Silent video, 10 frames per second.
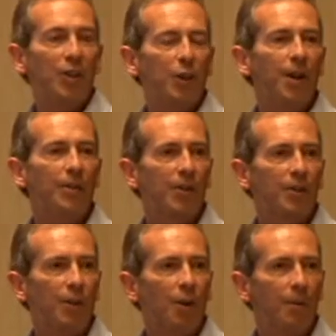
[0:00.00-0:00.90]
return to
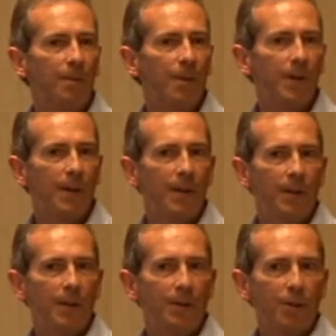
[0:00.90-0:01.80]
start with.
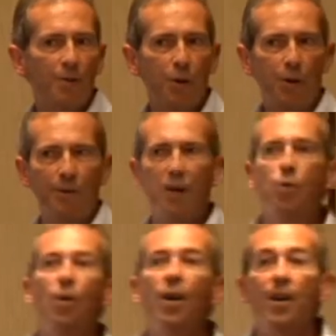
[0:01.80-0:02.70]
So you've got your
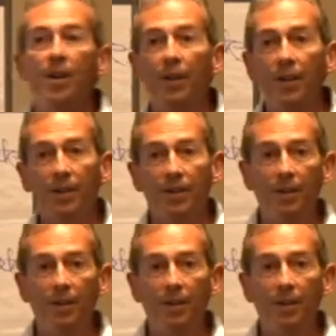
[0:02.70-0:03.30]
required,